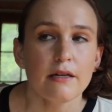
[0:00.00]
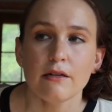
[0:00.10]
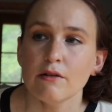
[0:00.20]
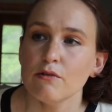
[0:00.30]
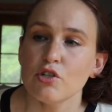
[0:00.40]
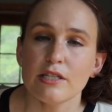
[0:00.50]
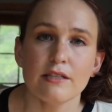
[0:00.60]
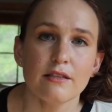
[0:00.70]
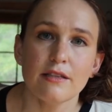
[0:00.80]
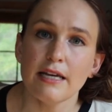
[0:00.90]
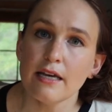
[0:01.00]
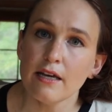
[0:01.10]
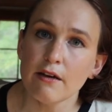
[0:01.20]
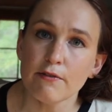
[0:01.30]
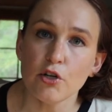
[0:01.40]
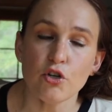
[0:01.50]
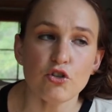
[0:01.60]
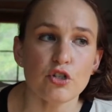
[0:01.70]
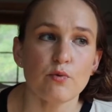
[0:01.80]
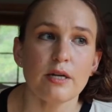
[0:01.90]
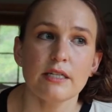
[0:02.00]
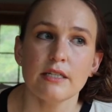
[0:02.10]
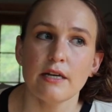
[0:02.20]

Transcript: you know, just thinking of you, just wanted to